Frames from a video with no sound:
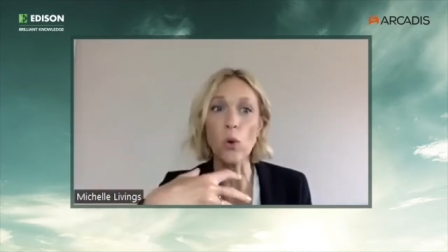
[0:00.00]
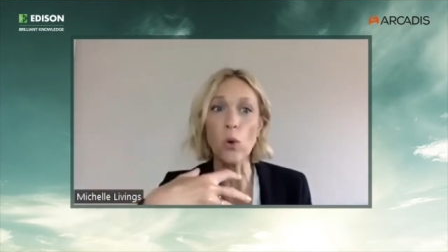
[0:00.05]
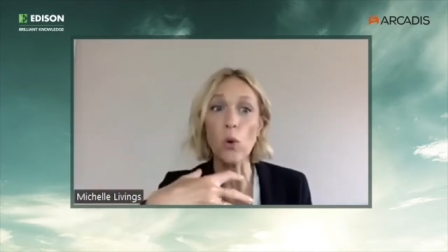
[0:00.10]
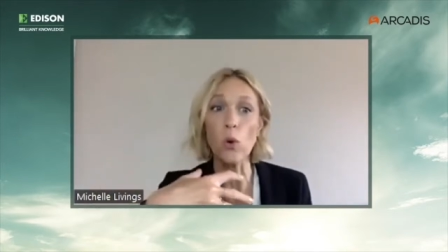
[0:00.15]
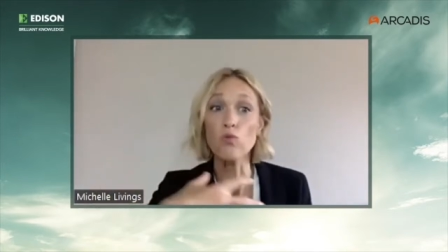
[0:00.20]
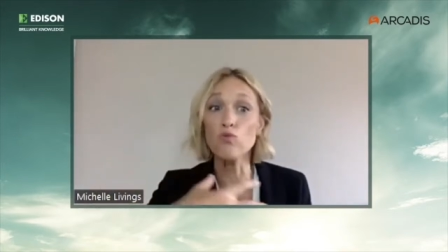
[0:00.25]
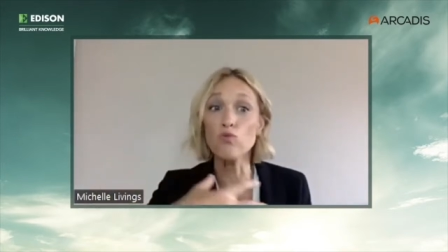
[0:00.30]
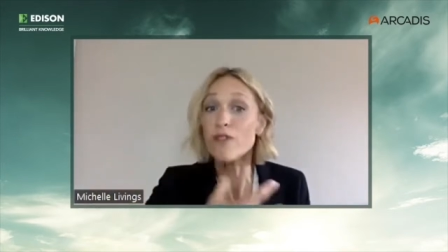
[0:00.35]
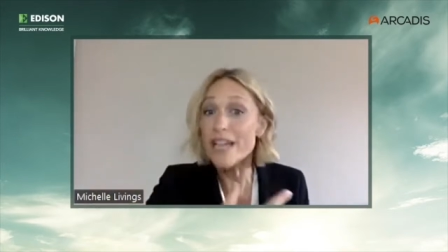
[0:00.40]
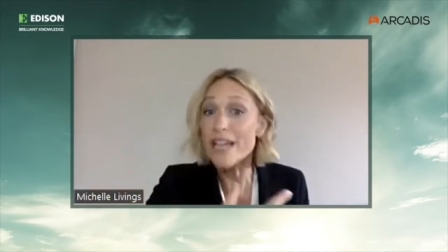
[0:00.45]

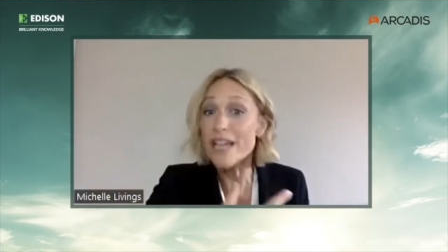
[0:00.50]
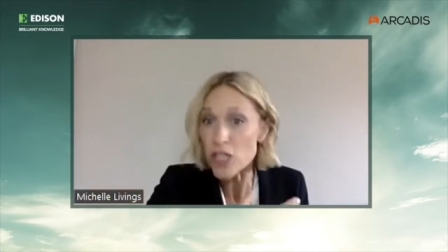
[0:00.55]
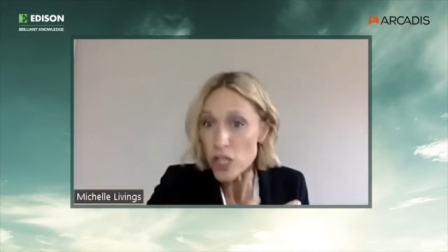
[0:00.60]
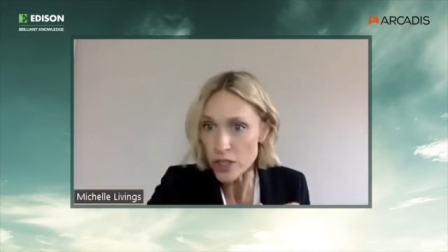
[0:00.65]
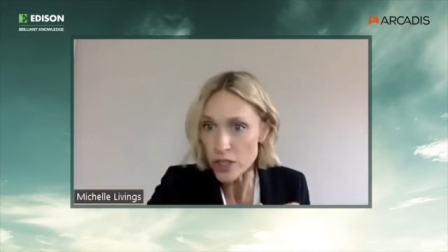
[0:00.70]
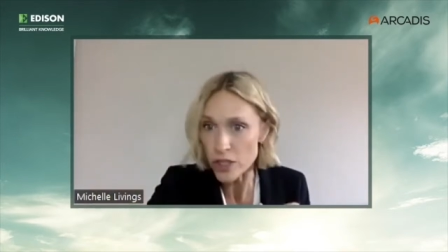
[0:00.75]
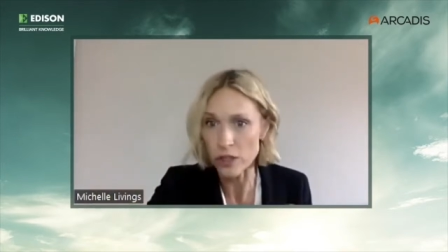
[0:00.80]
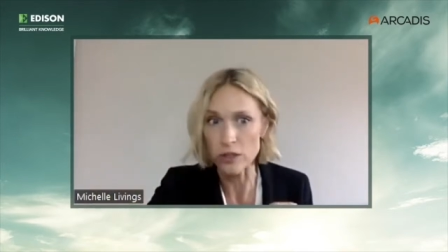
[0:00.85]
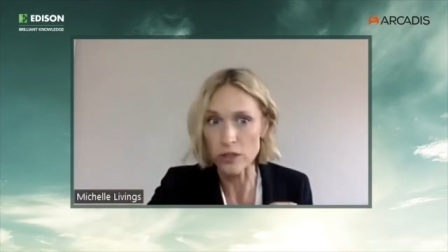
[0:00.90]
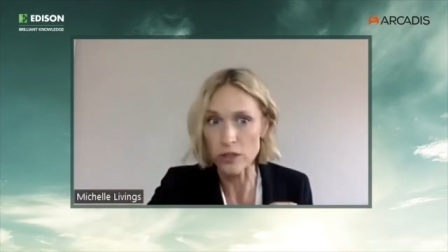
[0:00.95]
or
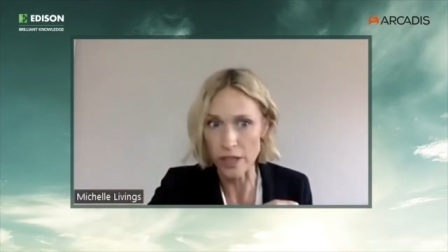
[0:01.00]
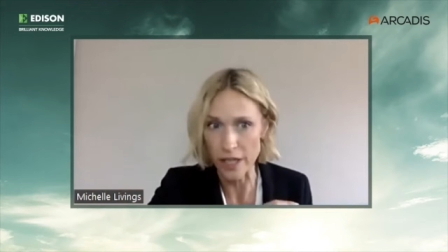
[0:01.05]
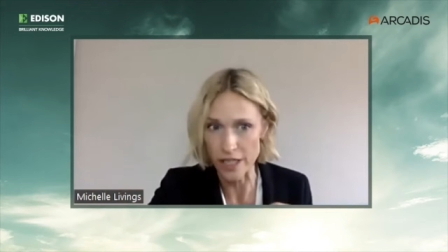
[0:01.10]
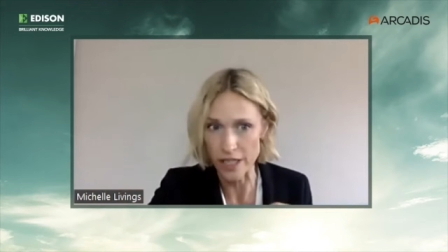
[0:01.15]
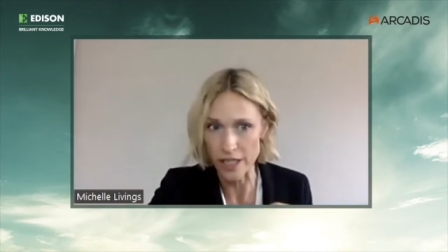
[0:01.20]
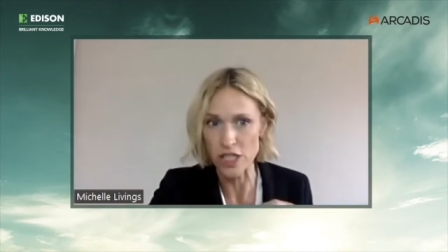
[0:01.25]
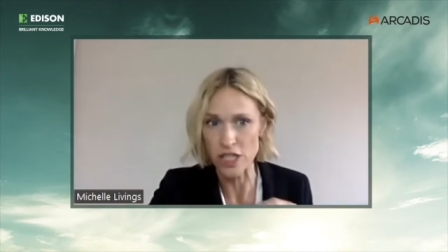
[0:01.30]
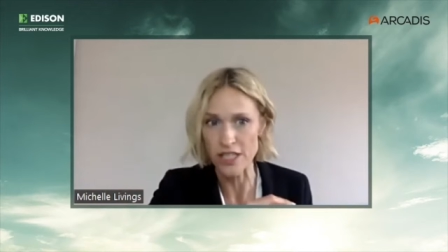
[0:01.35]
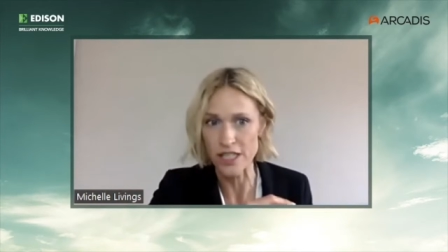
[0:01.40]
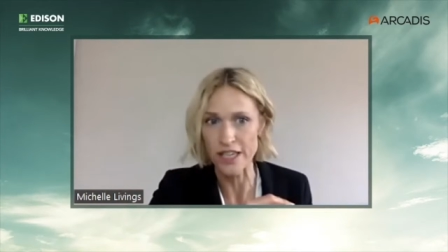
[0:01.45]
regional
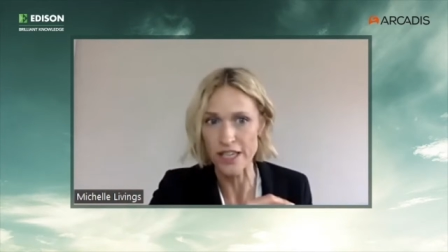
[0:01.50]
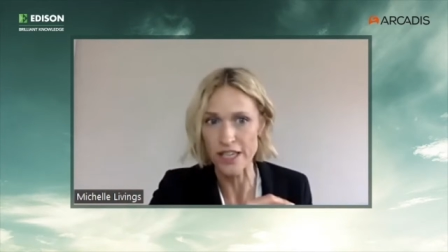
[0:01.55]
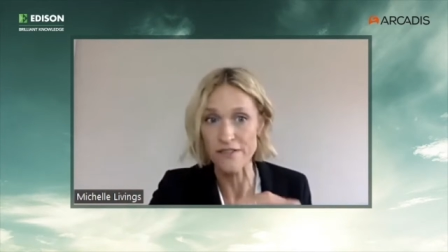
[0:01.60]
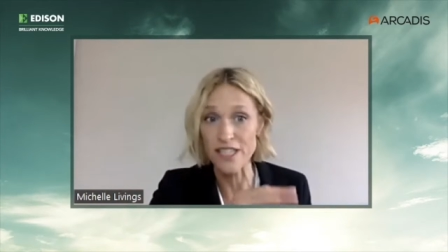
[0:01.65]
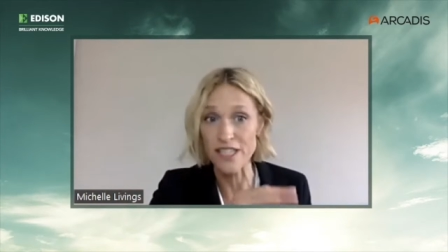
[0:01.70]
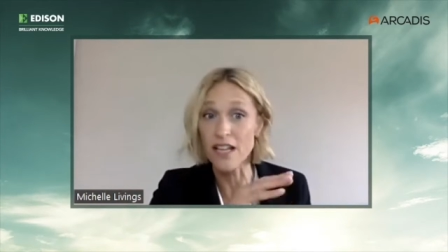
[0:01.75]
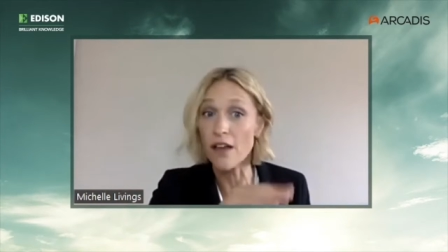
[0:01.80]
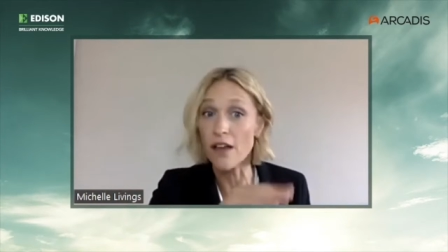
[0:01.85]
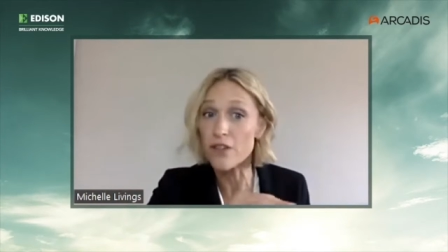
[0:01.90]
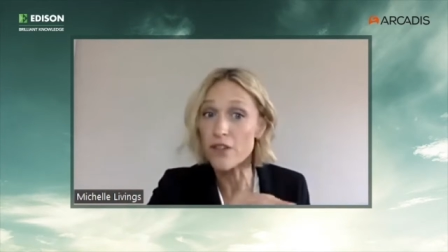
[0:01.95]

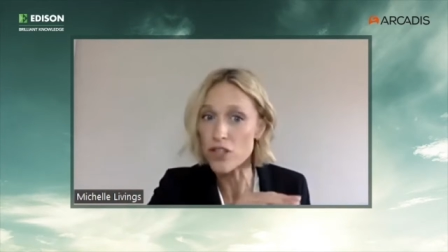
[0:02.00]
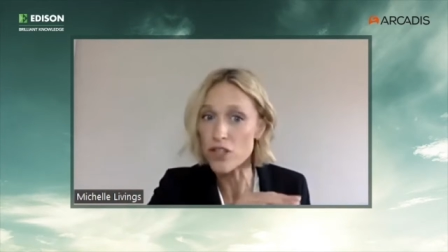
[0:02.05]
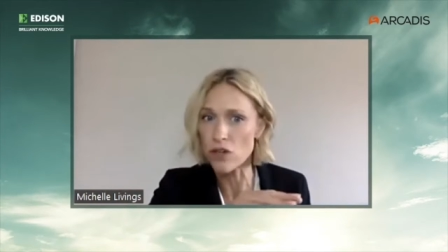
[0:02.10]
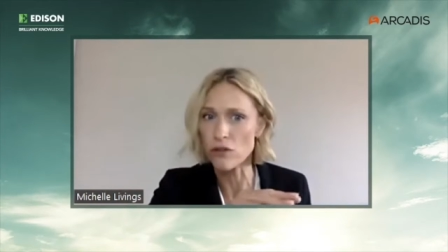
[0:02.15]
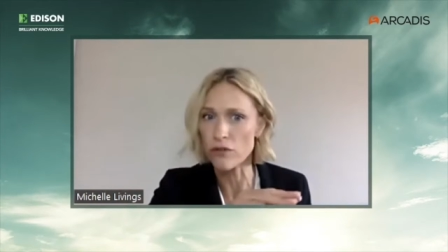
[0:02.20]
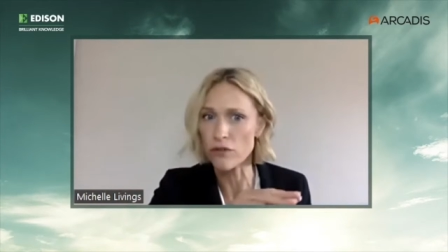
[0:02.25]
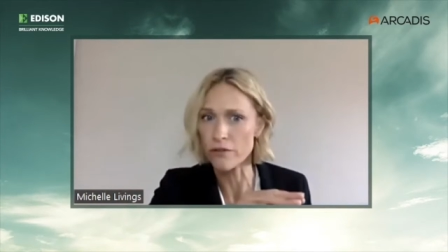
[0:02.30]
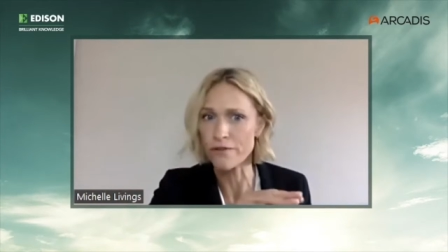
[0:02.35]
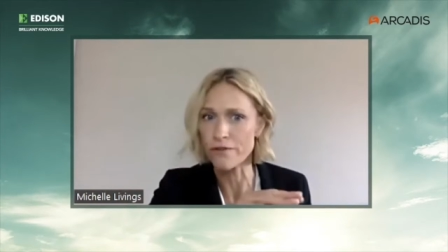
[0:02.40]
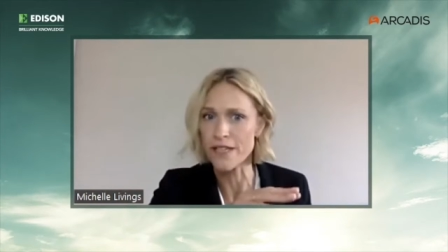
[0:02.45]
initiatives in other
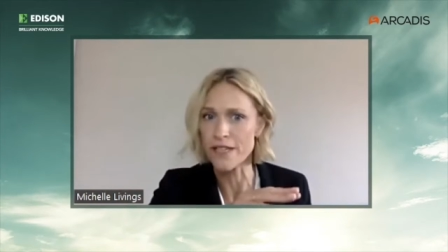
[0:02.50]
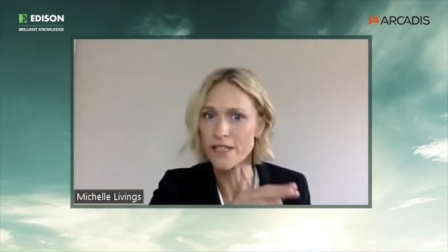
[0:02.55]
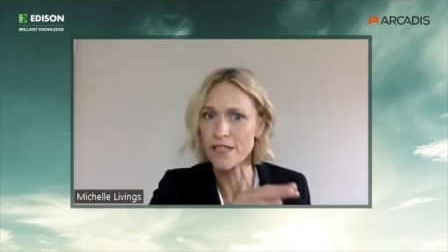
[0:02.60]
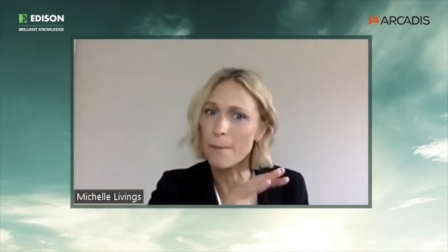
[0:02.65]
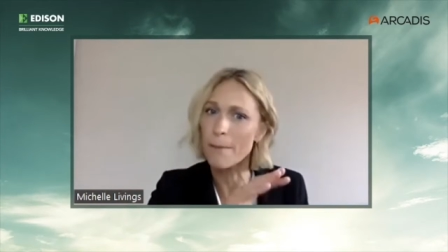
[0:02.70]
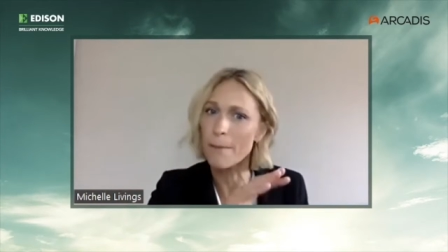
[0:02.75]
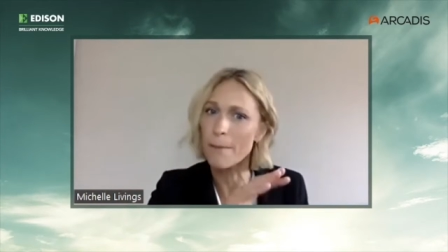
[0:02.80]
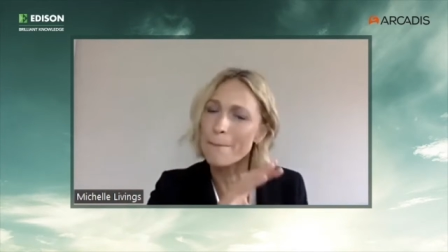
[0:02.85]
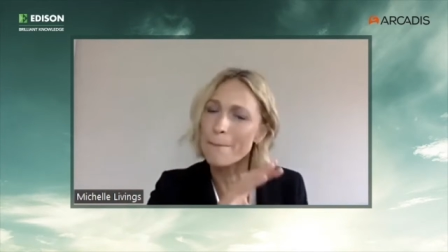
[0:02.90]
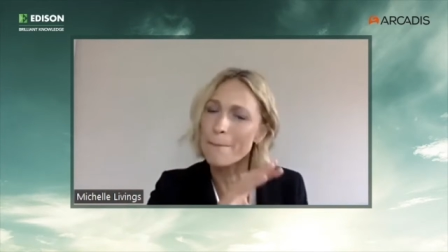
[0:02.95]
geographies
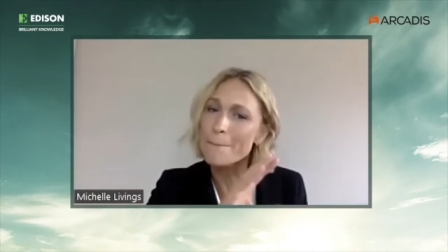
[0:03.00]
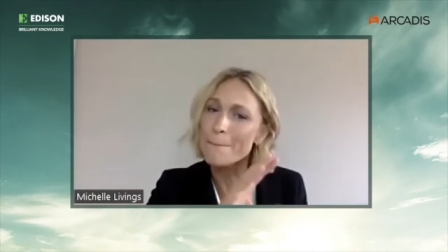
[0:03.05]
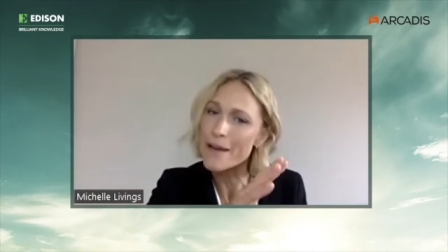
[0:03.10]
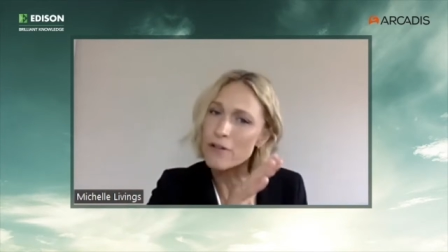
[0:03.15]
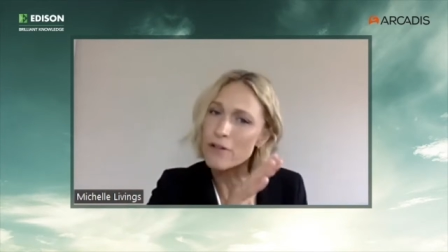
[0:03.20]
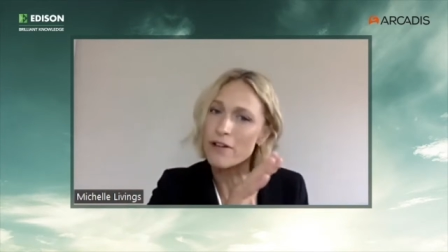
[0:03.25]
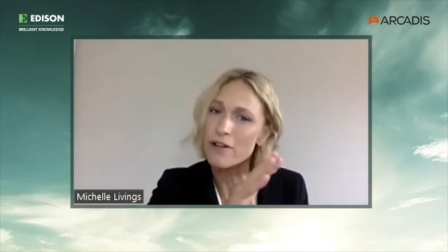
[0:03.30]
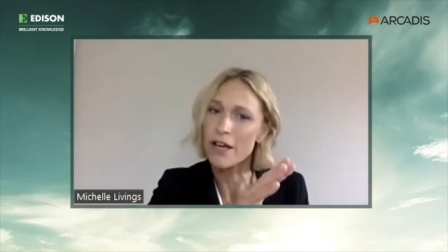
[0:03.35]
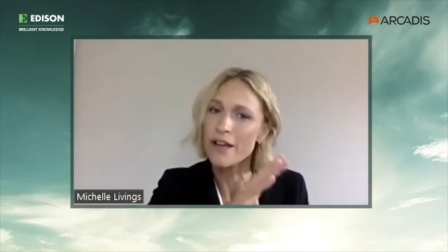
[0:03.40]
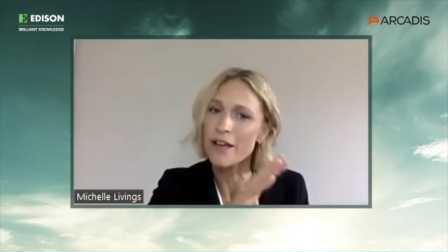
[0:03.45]
that might
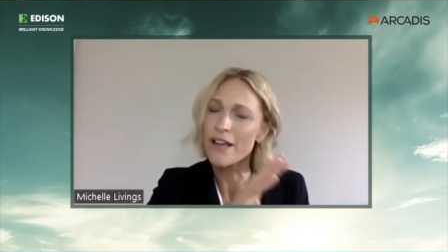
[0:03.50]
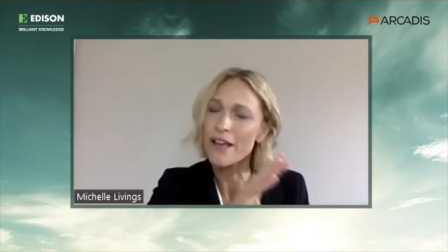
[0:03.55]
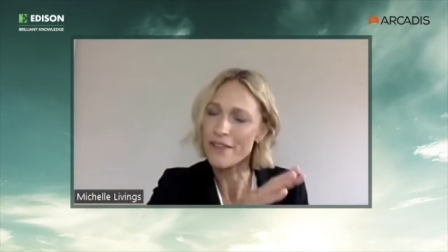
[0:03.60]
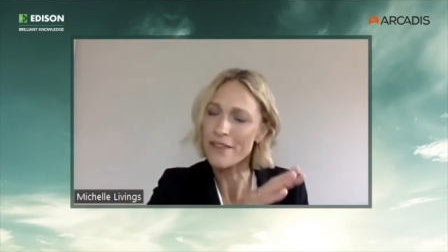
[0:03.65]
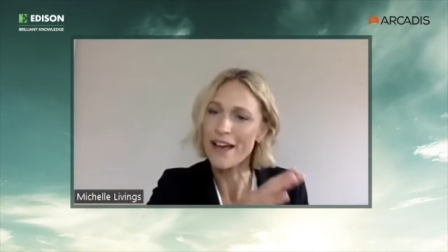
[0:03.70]
mirror